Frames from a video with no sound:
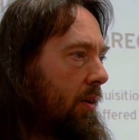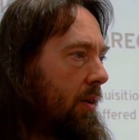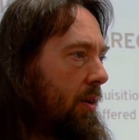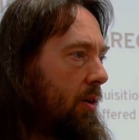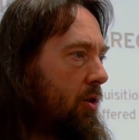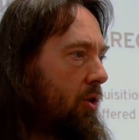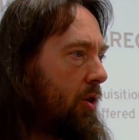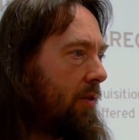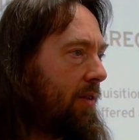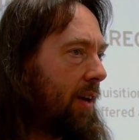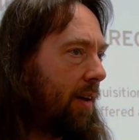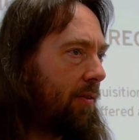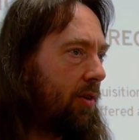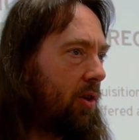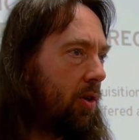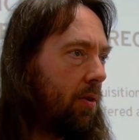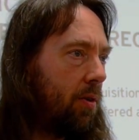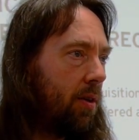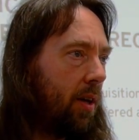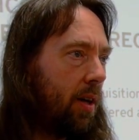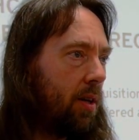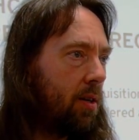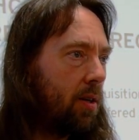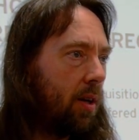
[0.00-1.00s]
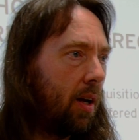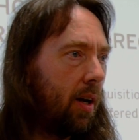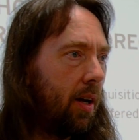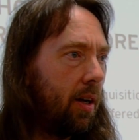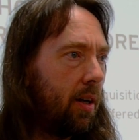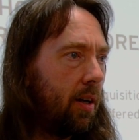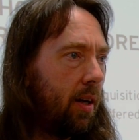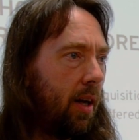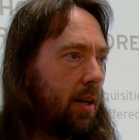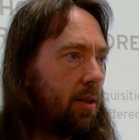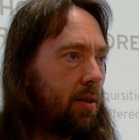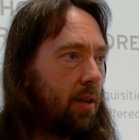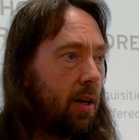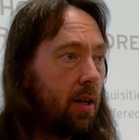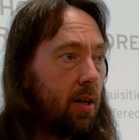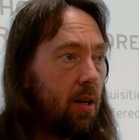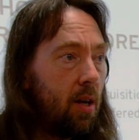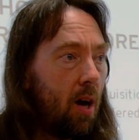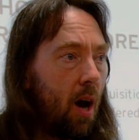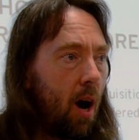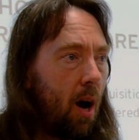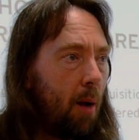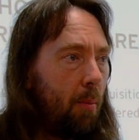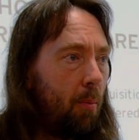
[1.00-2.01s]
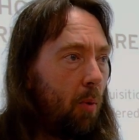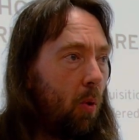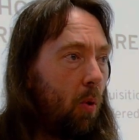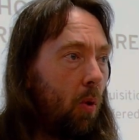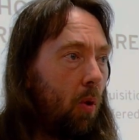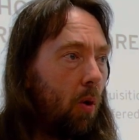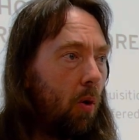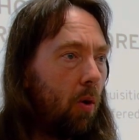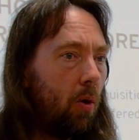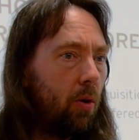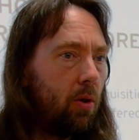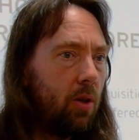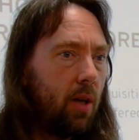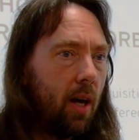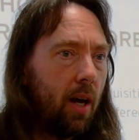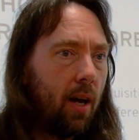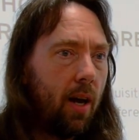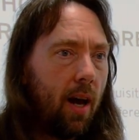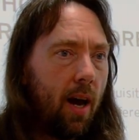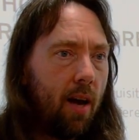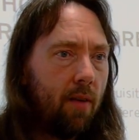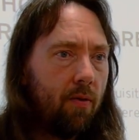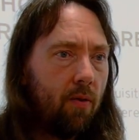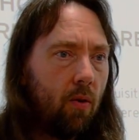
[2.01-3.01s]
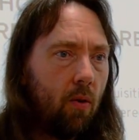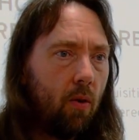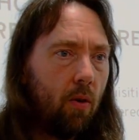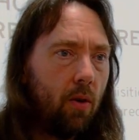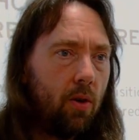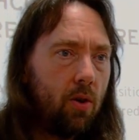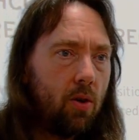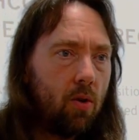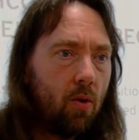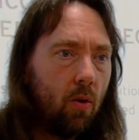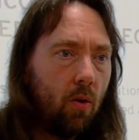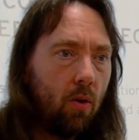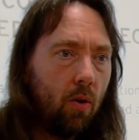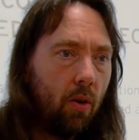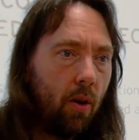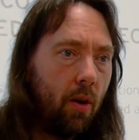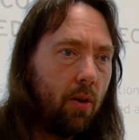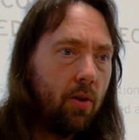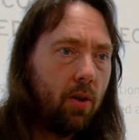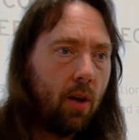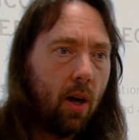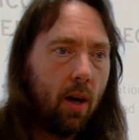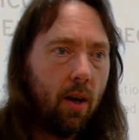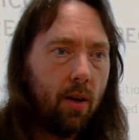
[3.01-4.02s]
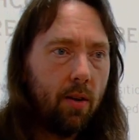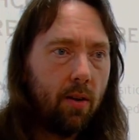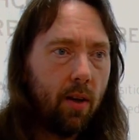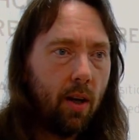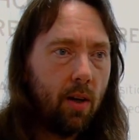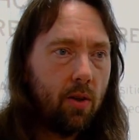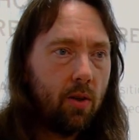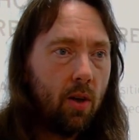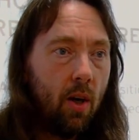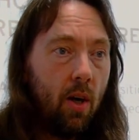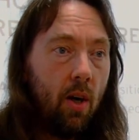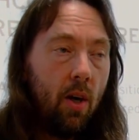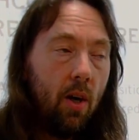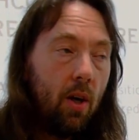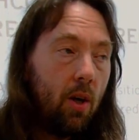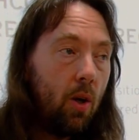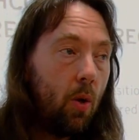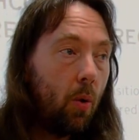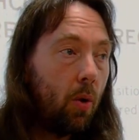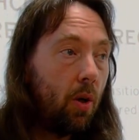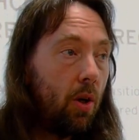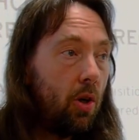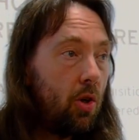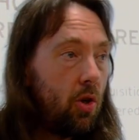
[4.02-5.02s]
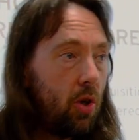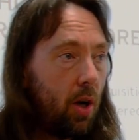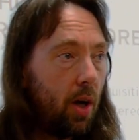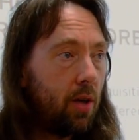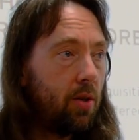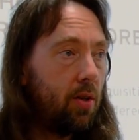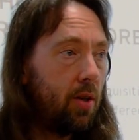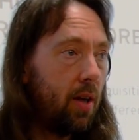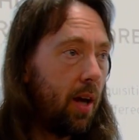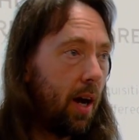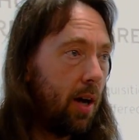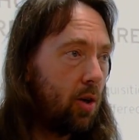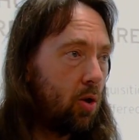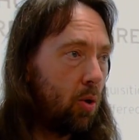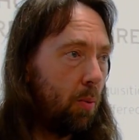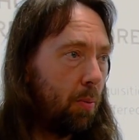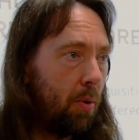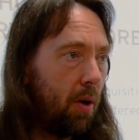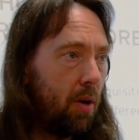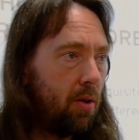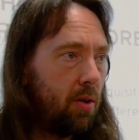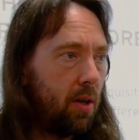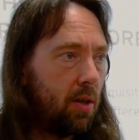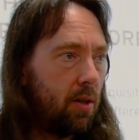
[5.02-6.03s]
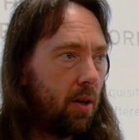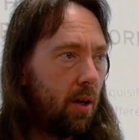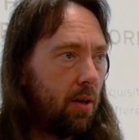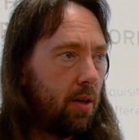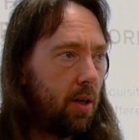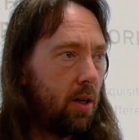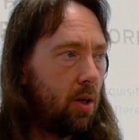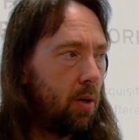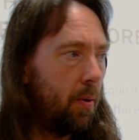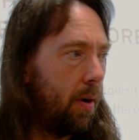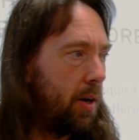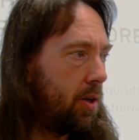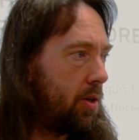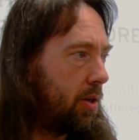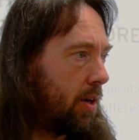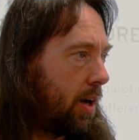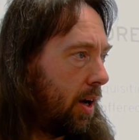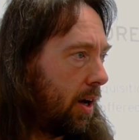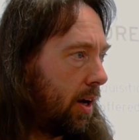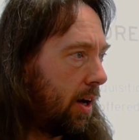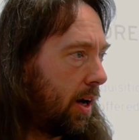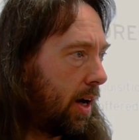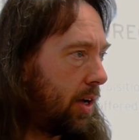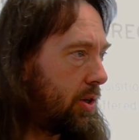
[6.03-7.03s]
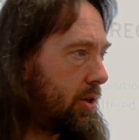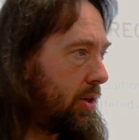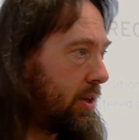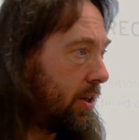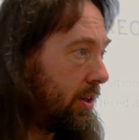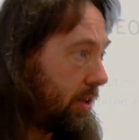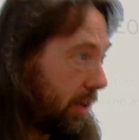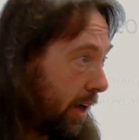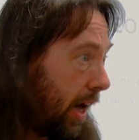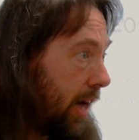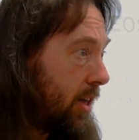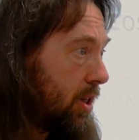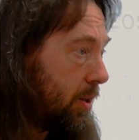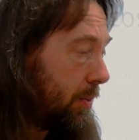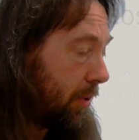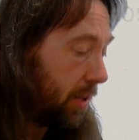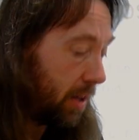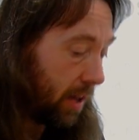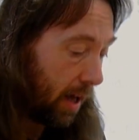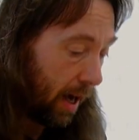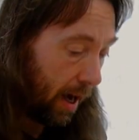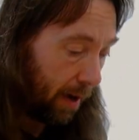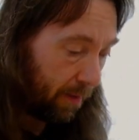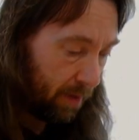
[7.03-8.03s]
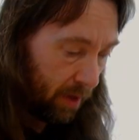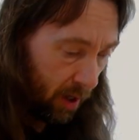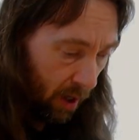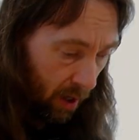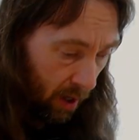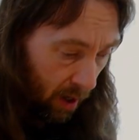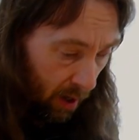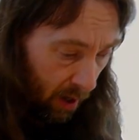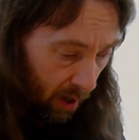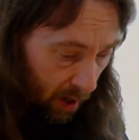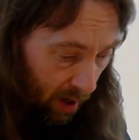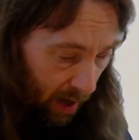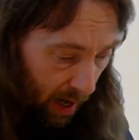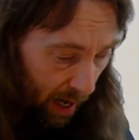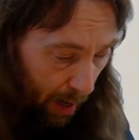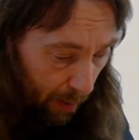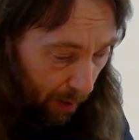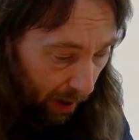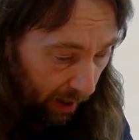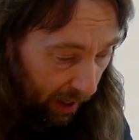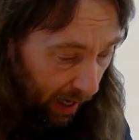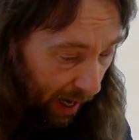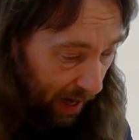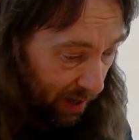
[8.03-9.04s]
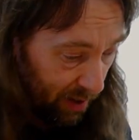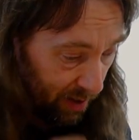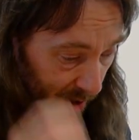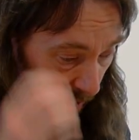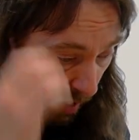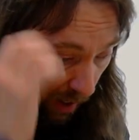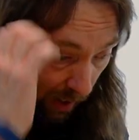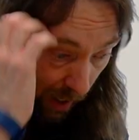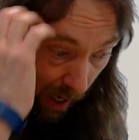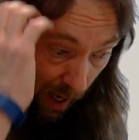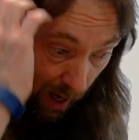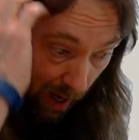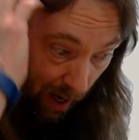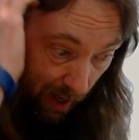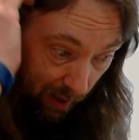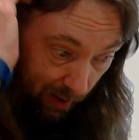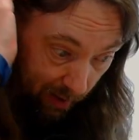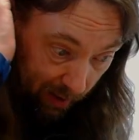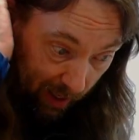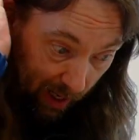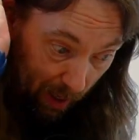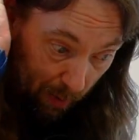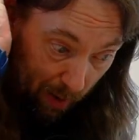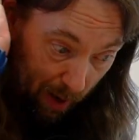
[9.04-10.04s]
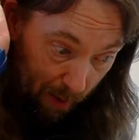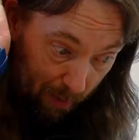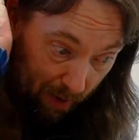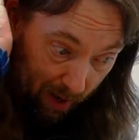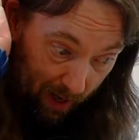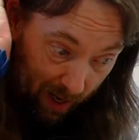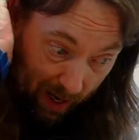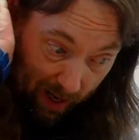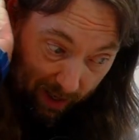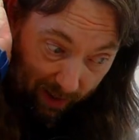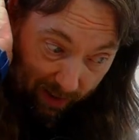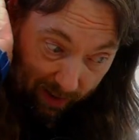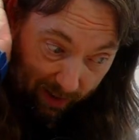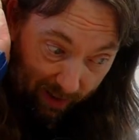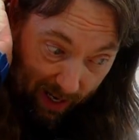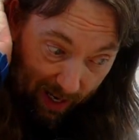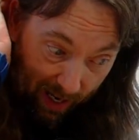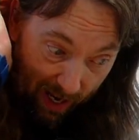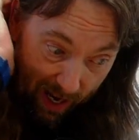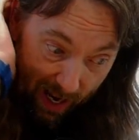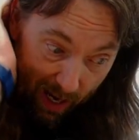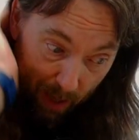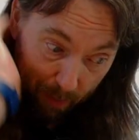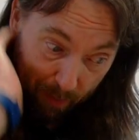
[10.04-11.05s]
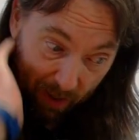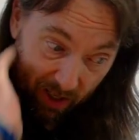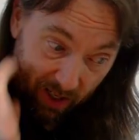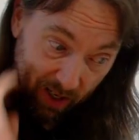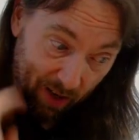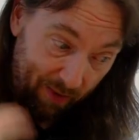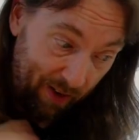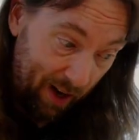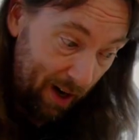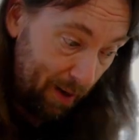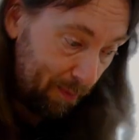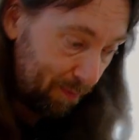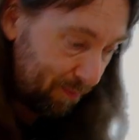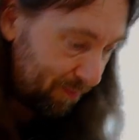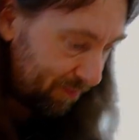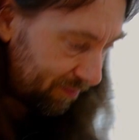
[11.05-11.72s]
So if you have to do things like, let's say, yum or DNF or install those kind of things, you can adjust the actual process ID to actually cater with that. Anyway, I getting ahead of myself here.